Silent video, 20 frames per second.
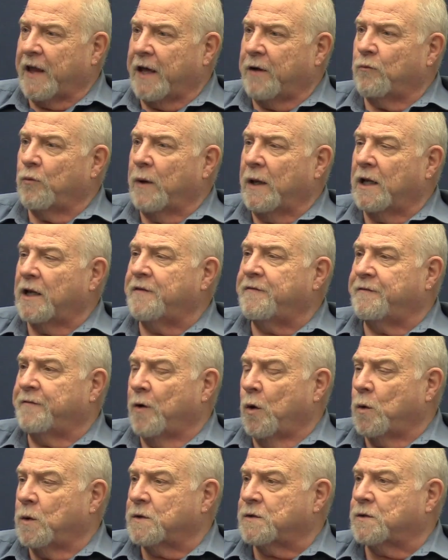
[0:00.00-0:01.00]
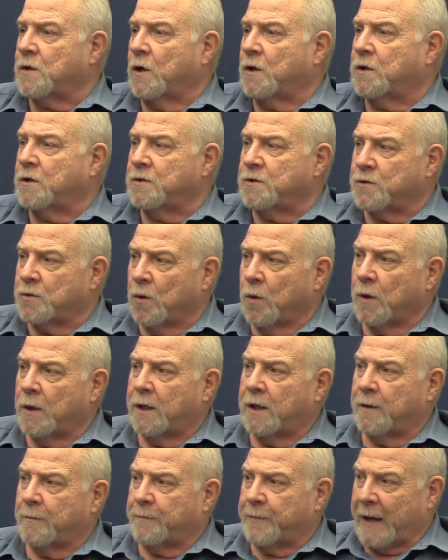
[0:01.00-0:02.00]
really focused on controlling
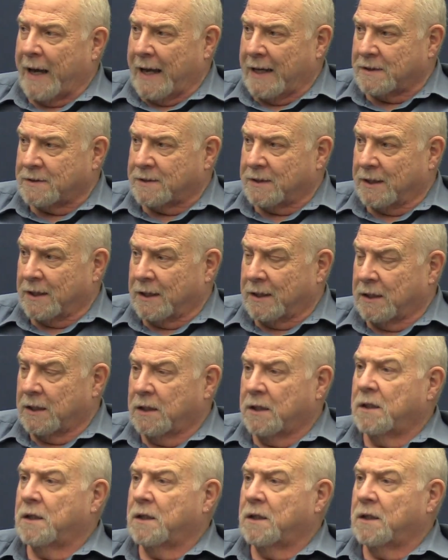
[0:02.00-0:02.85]
capacity,